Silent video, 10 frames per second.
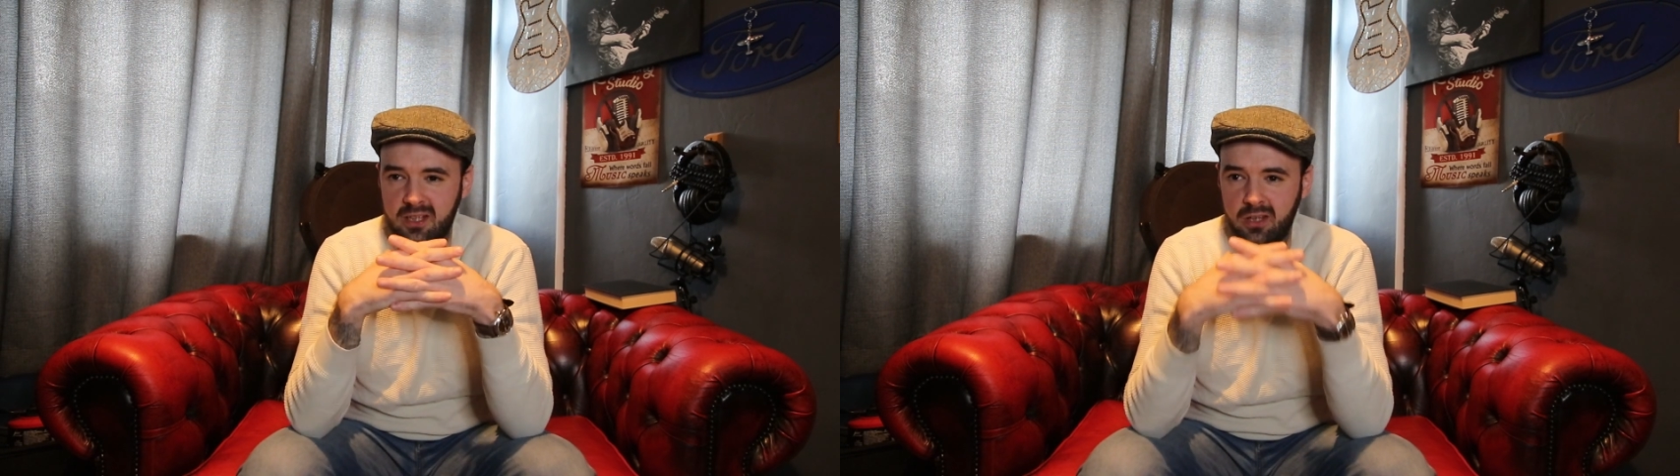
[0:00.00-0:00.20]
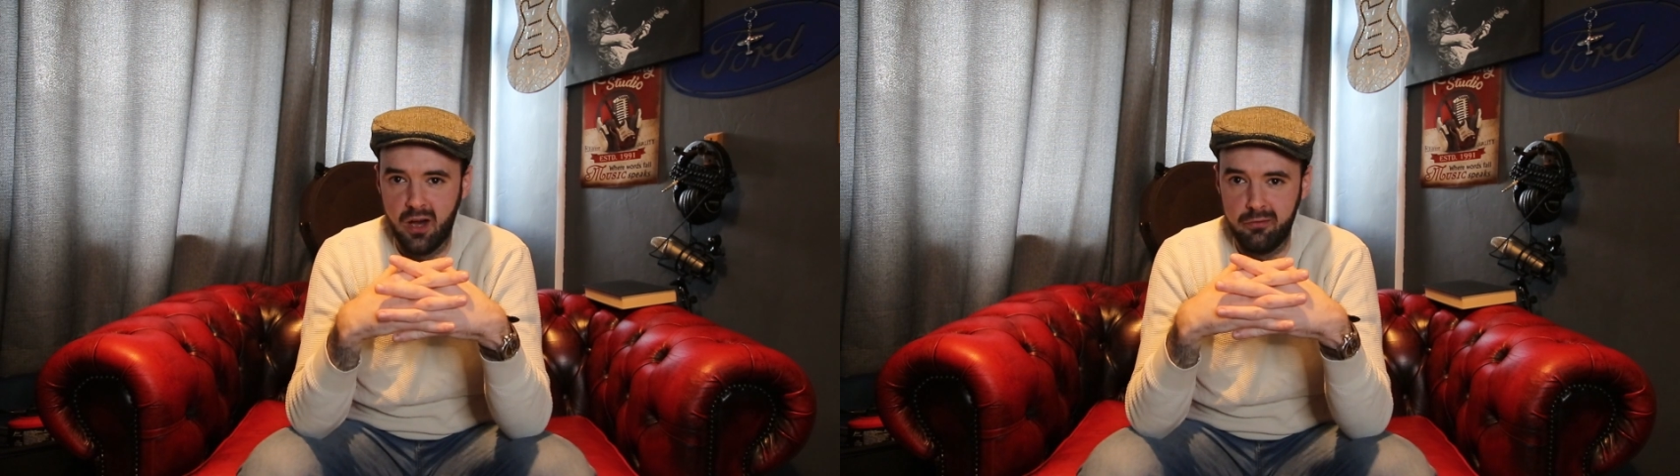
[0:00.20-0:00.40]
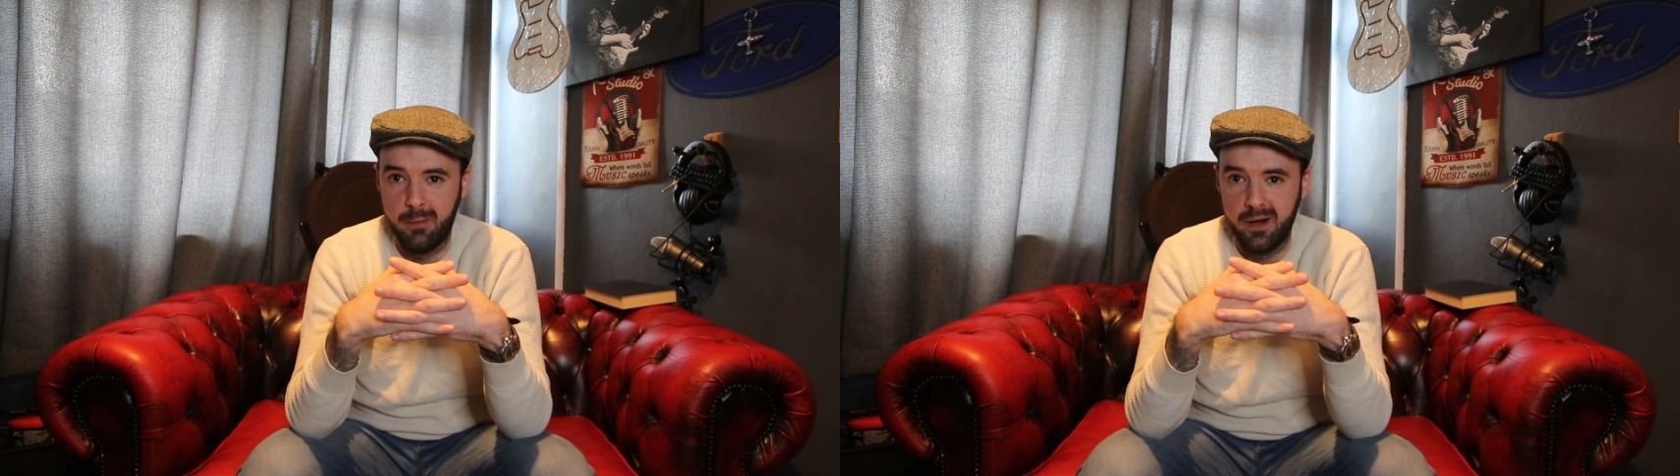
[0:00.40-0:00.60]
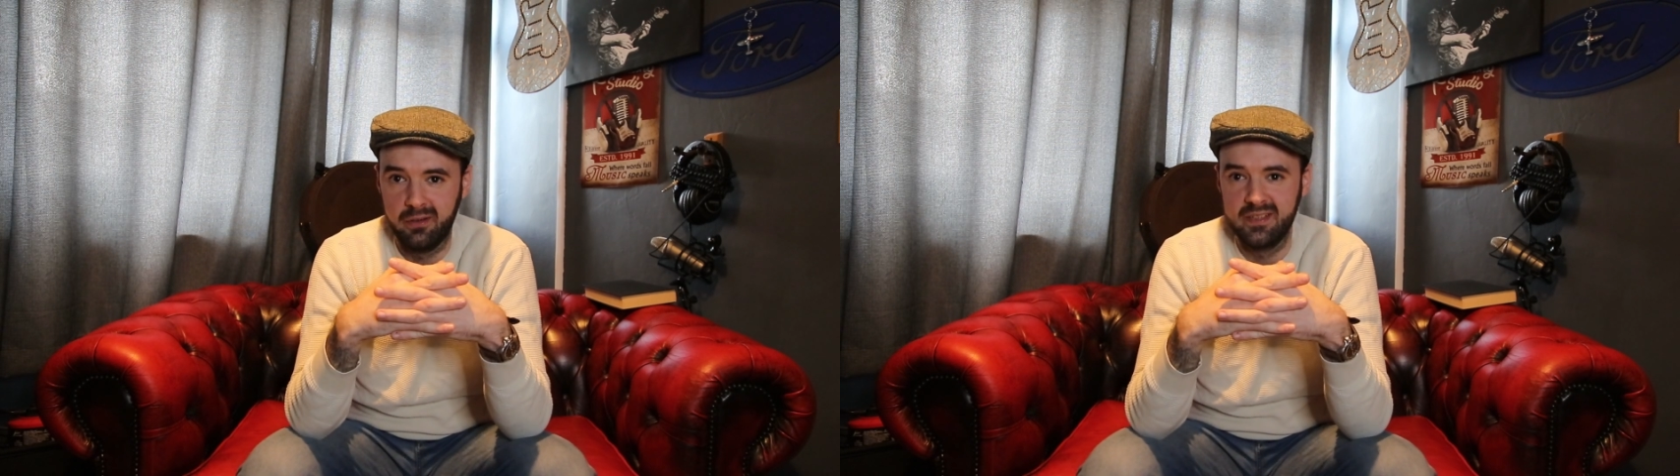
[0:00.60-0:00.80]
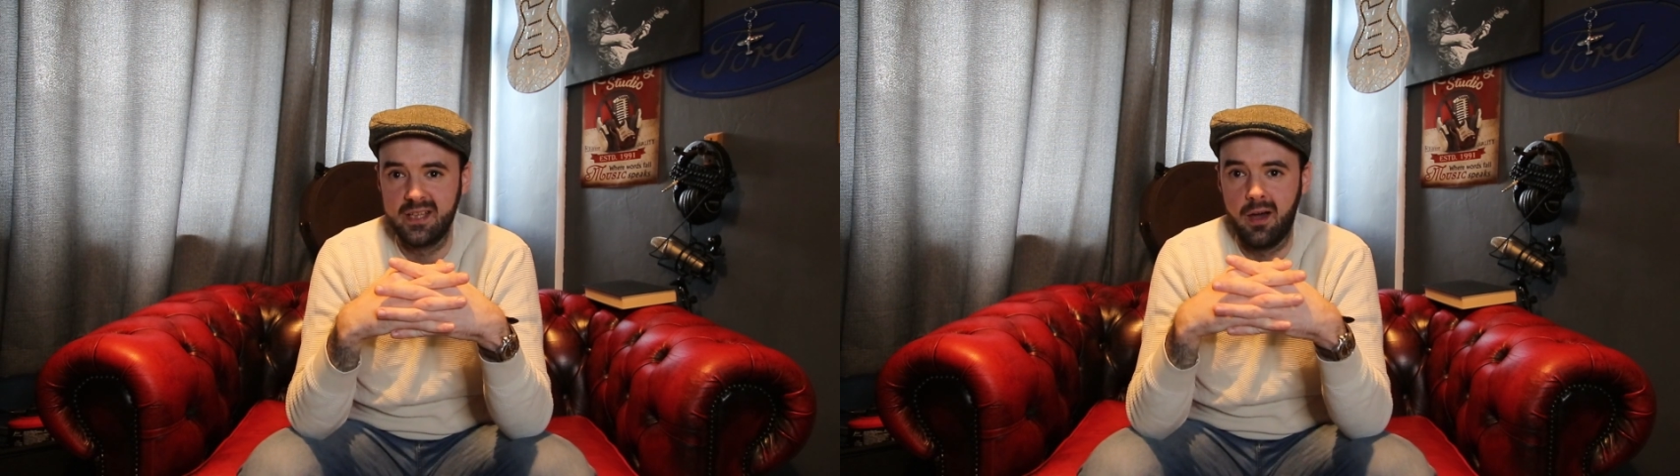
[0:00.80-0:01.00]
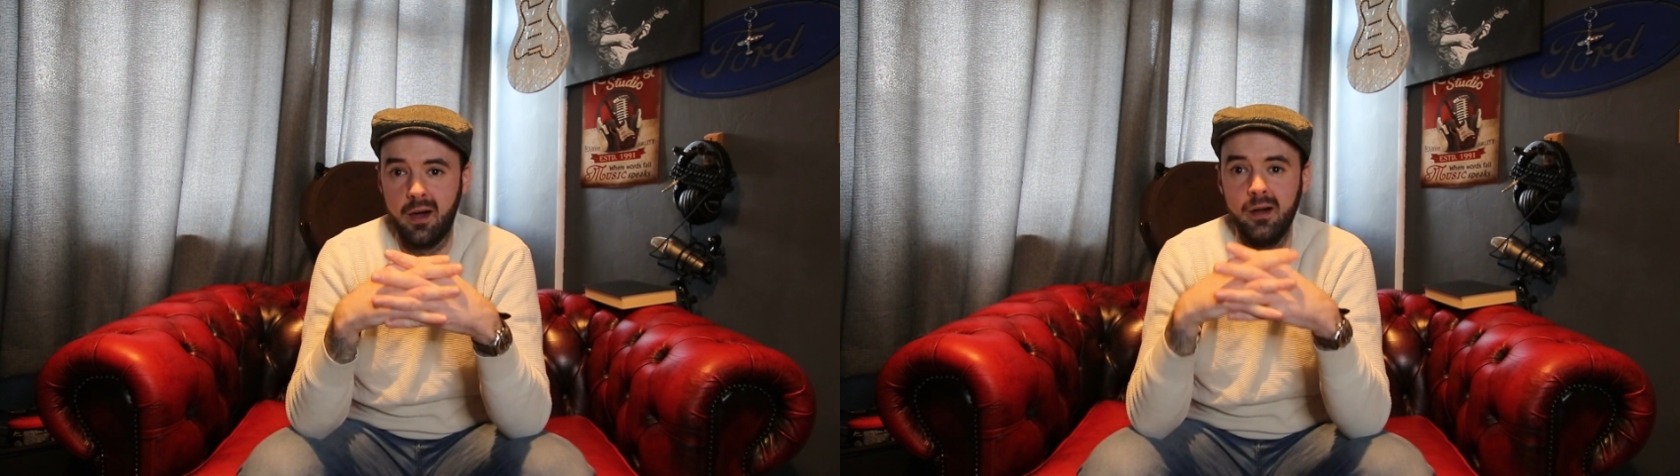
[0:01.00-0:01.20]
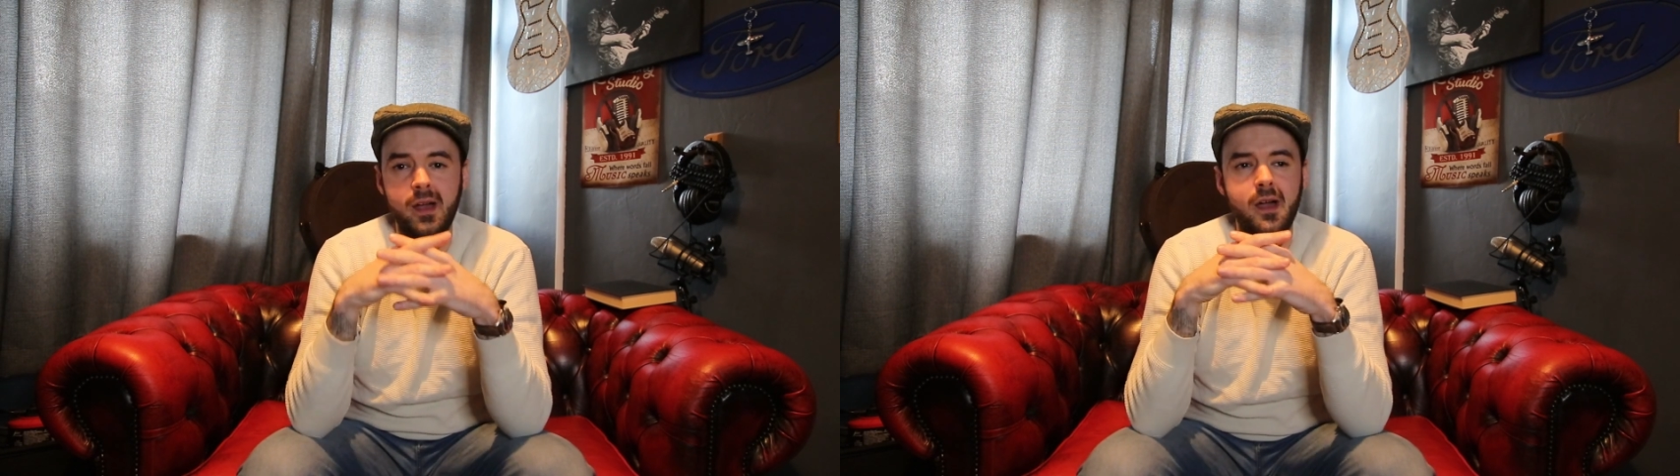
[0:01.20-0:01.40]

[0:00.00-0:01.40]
I love about guitar,